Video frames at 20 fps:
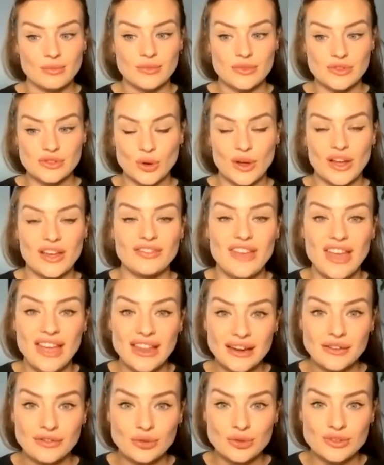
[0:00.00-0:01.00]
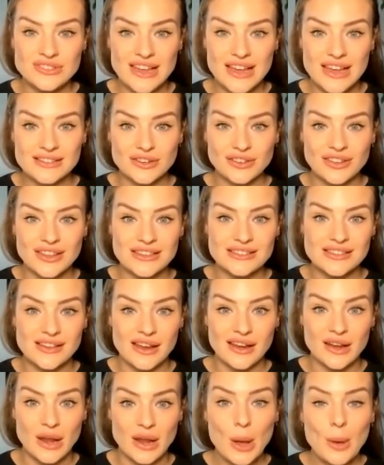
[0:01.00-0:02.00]
So if any of those guys are
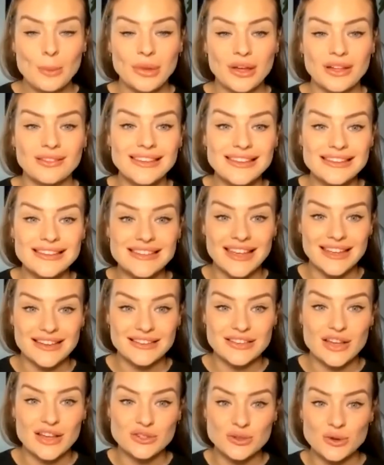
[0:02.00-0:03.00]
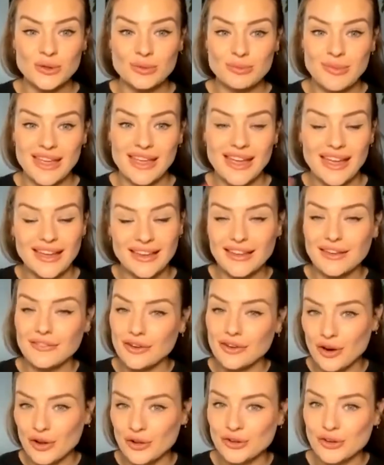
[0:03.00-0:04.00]
listening, please get in touch with me and give
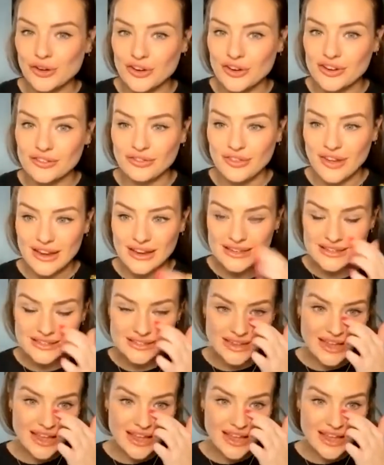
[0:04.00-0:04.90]
her all your advice.